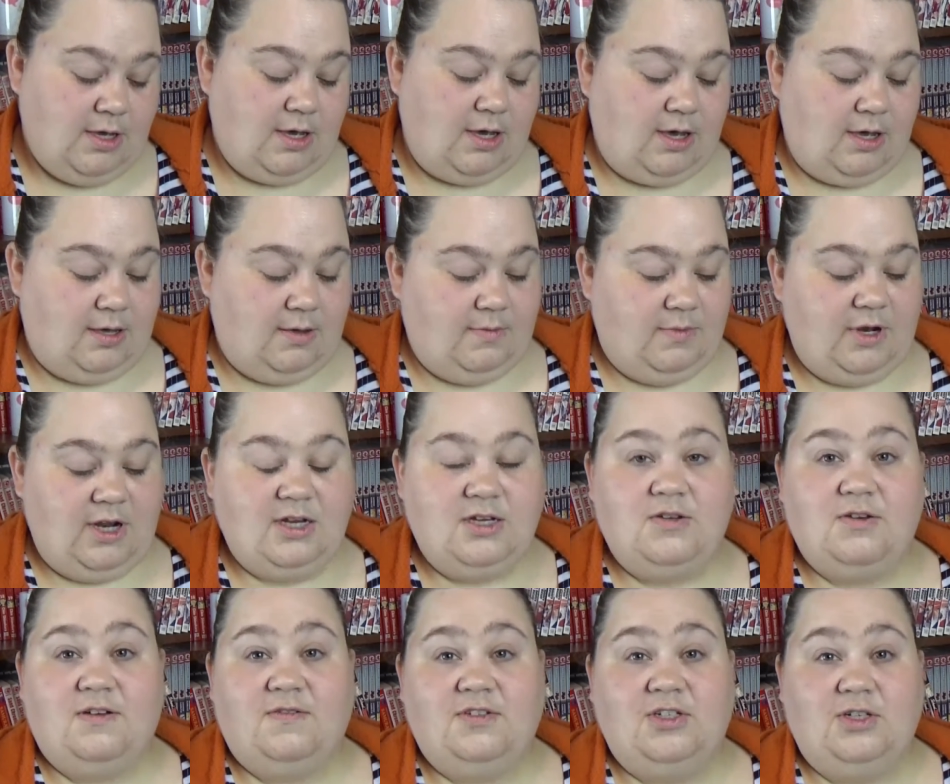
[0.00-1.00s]
But I
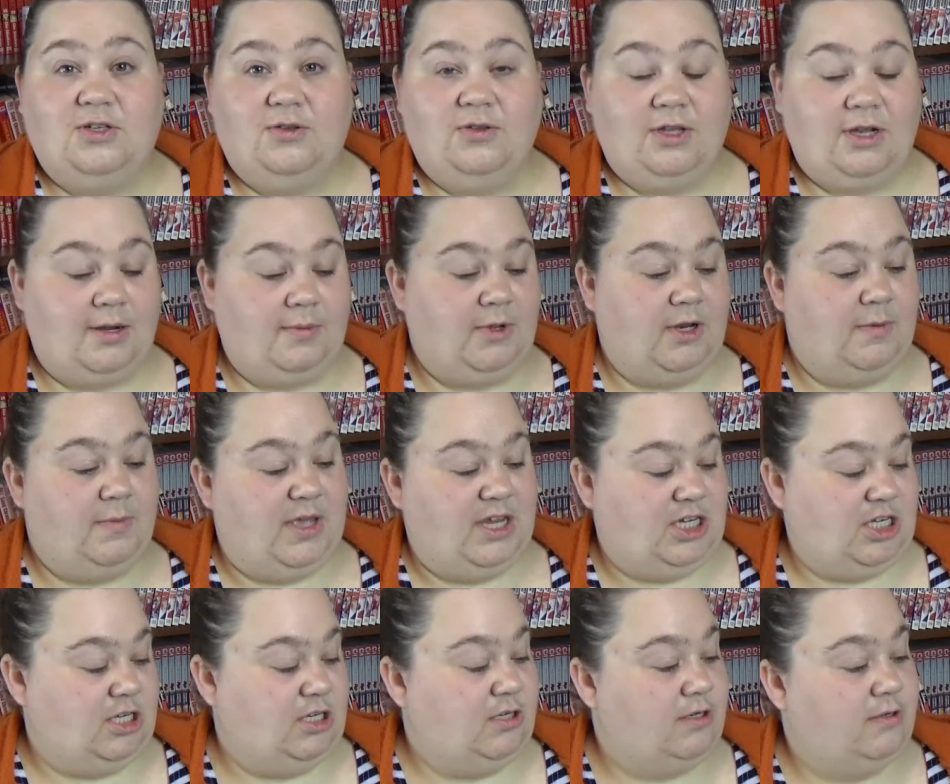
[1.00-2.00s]
do have 2 that I'm going to
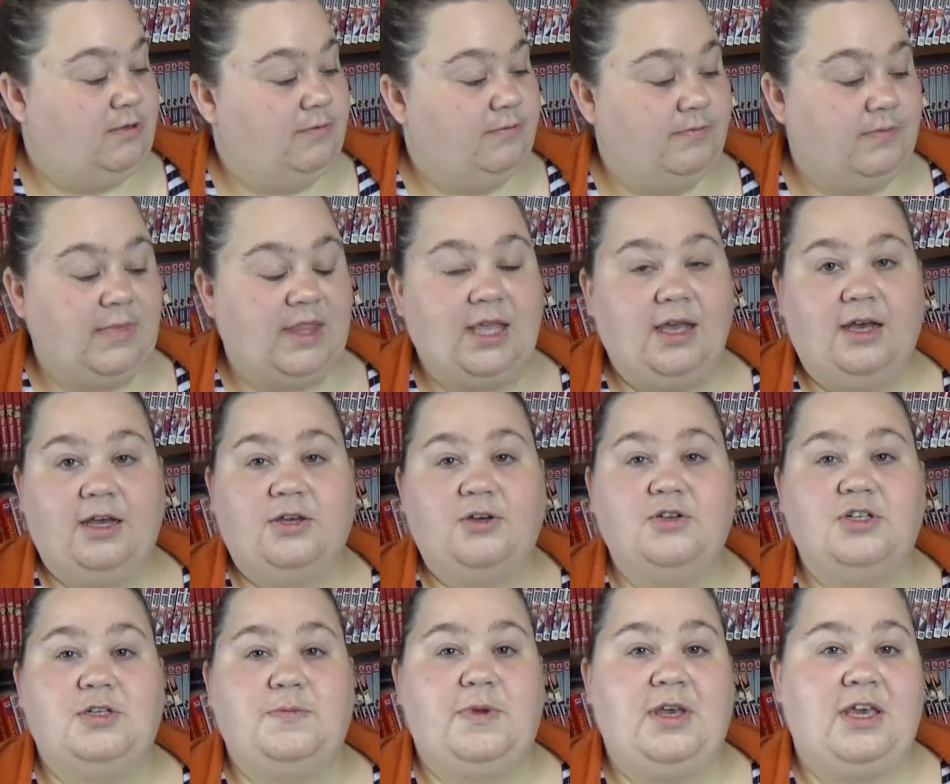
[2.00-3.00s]
mention.
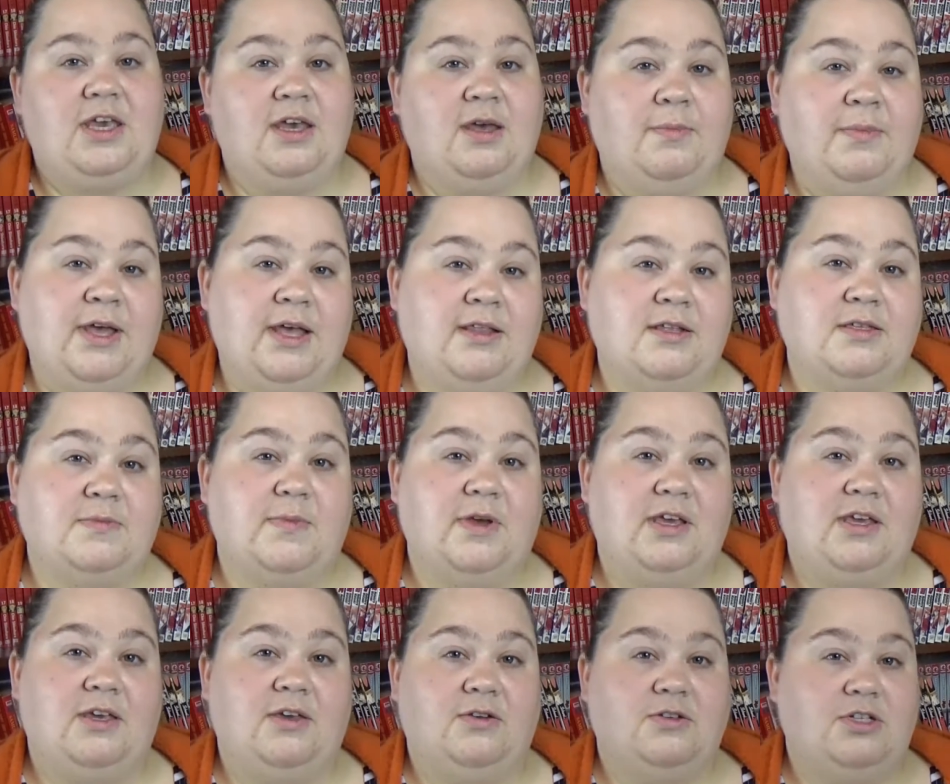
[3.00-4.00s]
Kujibiki Unbalanced
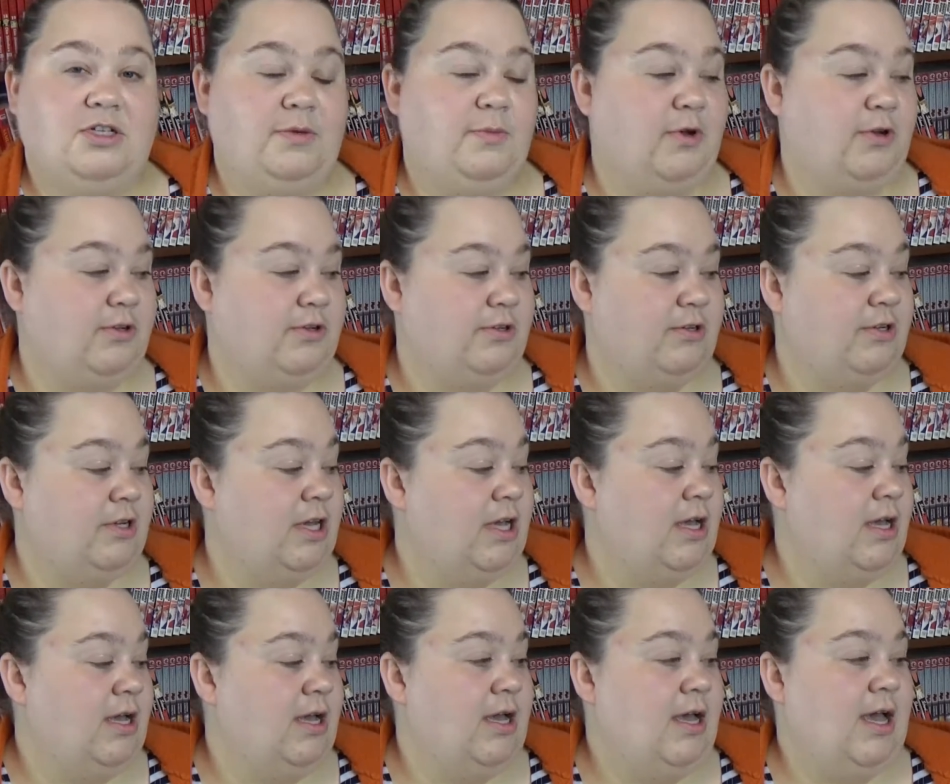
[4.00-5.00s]
by Kiyoshimoku.
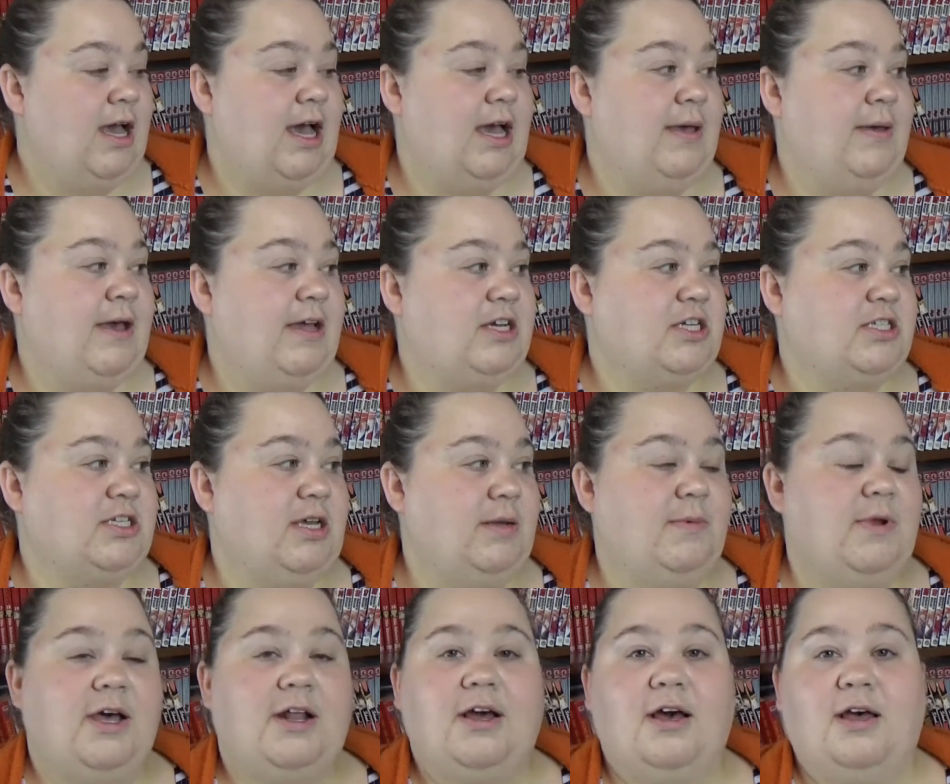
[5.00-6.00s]
I actually
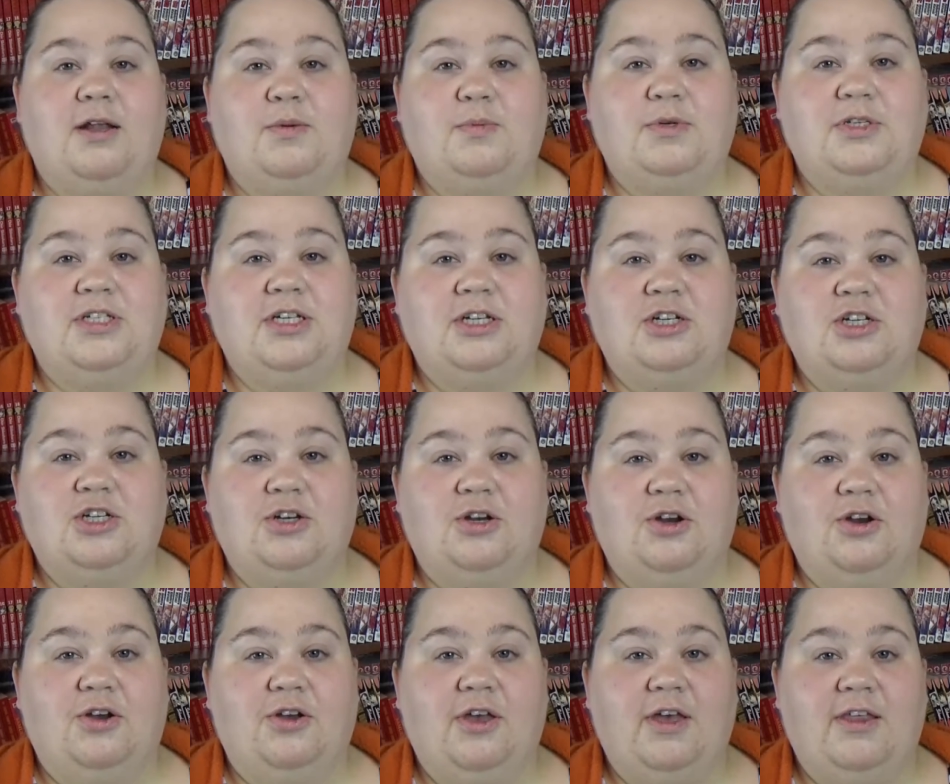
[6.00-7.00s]
am not 100%
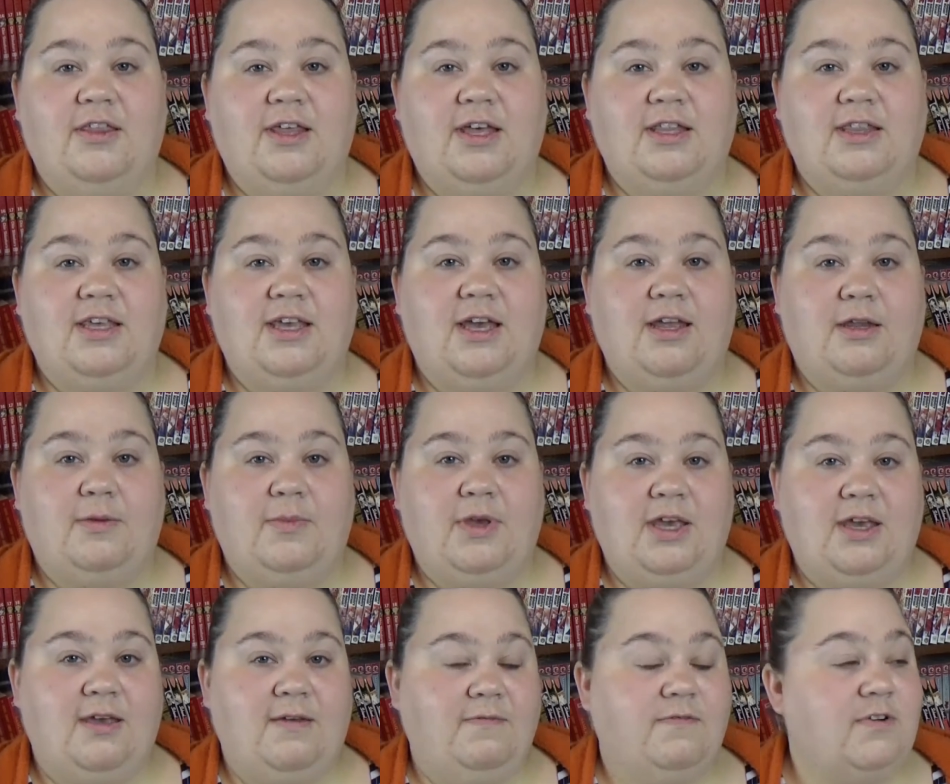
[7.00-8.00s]
sure that the
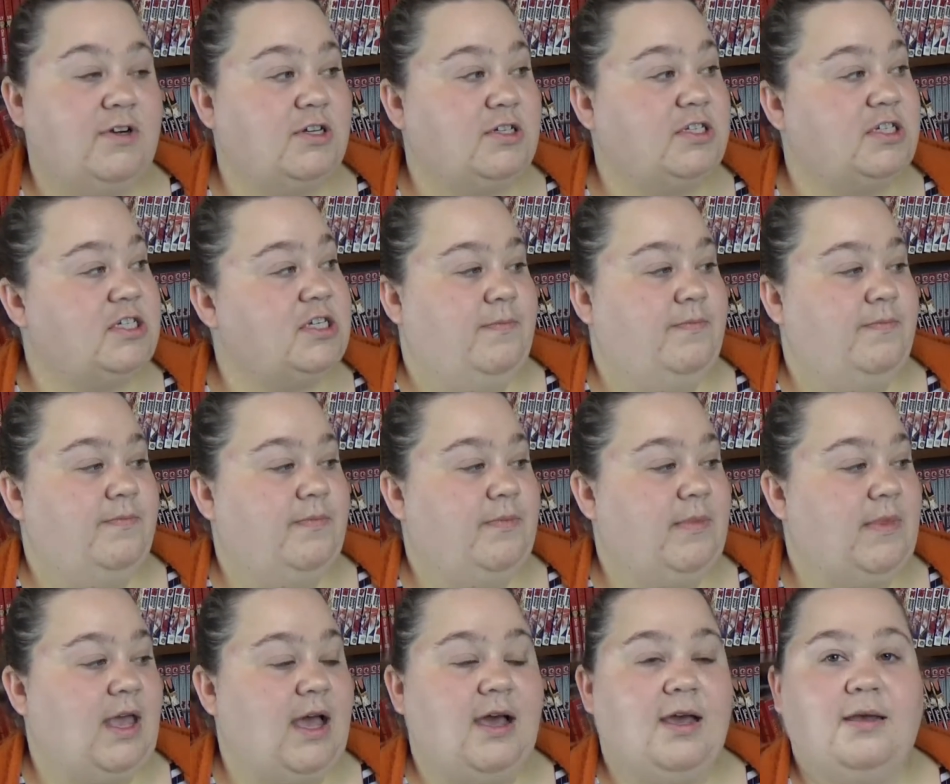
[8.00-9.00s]
anime came first.
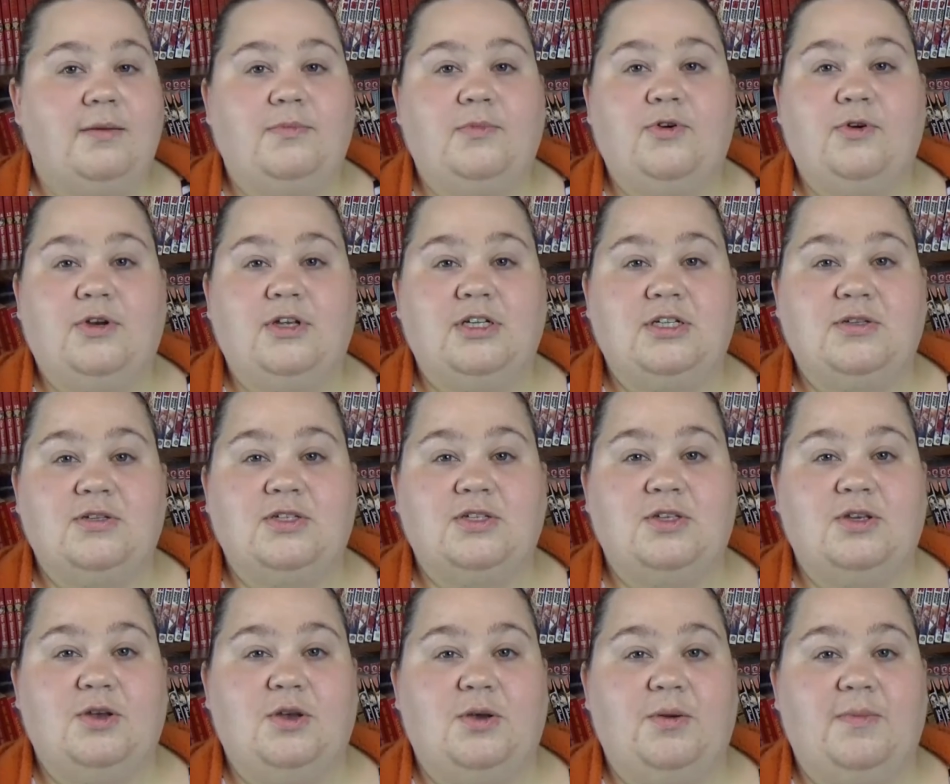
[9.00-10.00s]
I'm going to
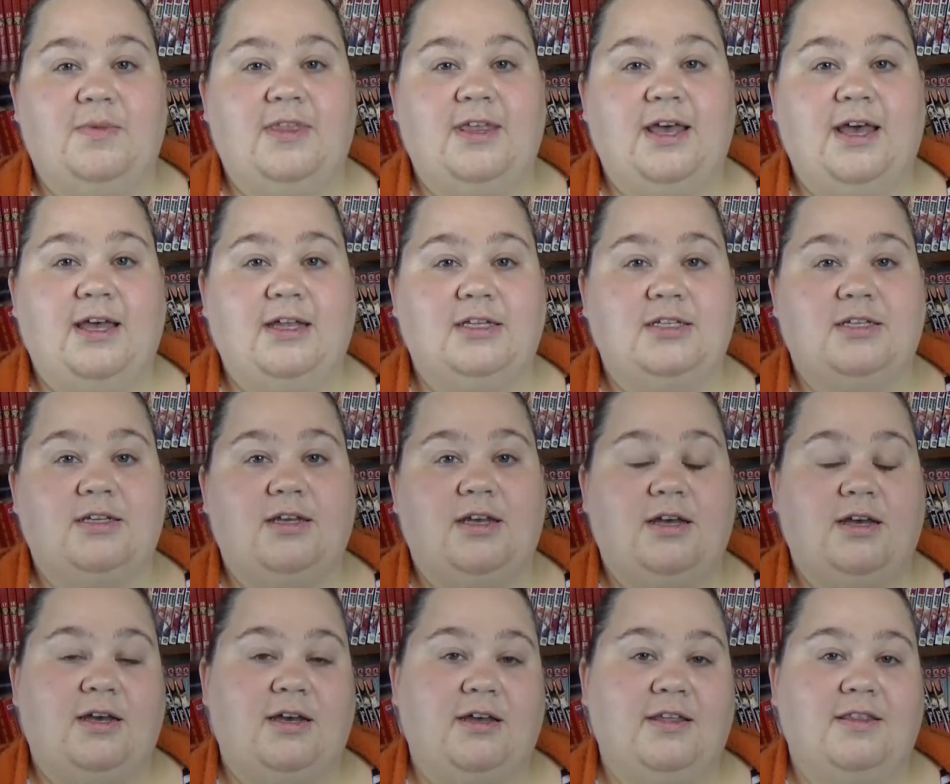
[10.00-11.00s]
assume that
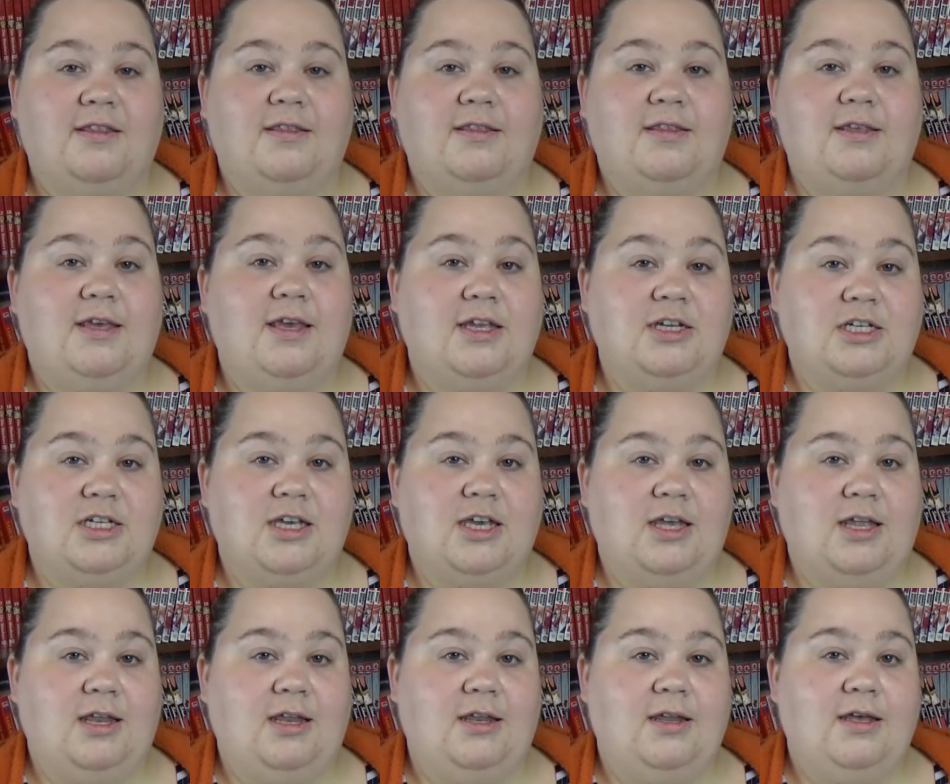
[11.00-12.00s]
the
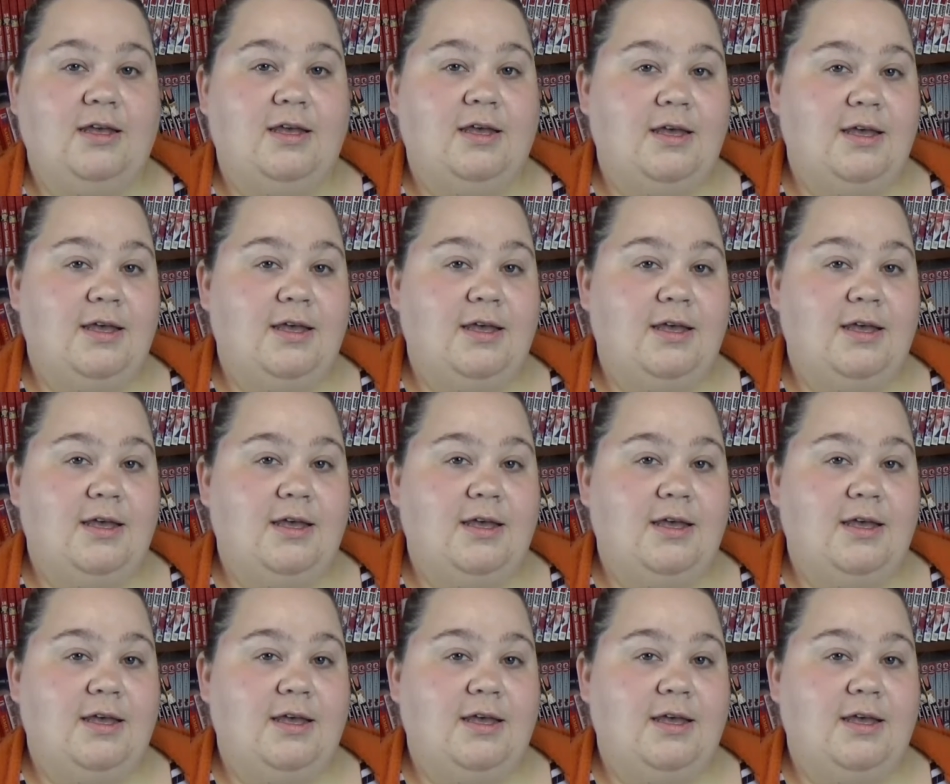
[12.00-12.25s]
Genshiken